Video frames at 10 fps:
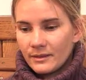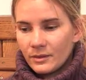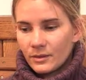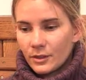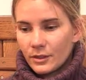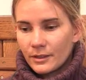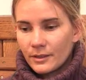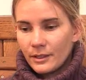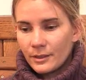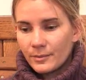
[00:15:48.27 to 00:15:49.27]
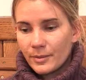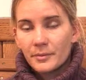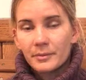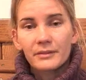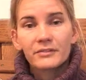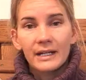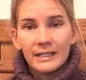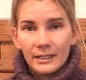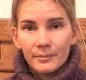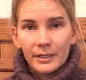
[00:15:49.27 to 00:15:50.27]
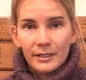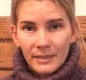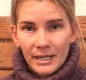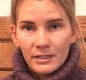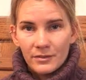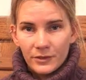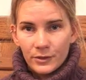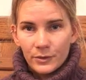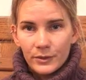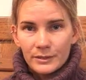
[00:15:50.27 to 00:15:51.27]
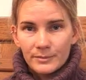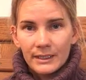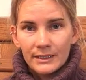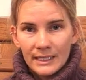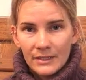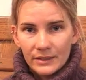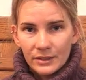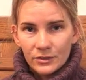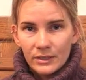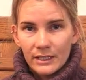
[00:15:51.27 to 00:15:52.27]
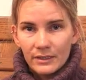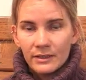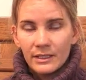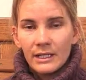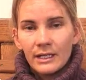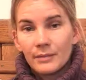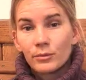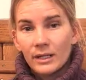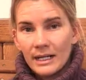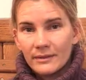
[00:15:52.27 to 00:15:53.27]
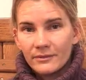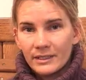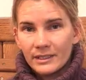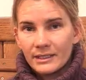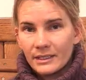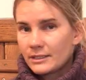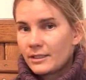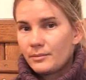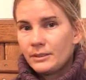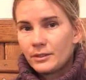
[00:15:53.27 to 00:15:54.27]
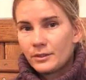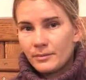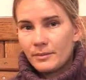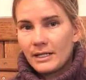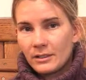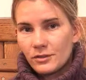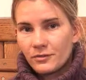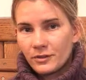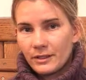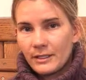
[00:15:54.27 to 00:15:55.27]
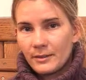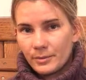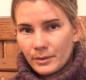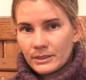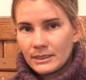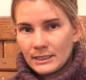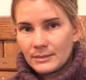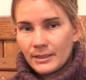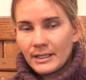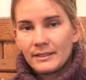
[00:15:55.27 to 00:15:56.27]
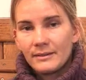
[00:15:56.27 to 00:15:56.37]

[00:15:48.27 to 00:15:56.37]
are probably finding a better match for your horse by allowing the trial and more confident that it's going to be a good match for the person that's buying,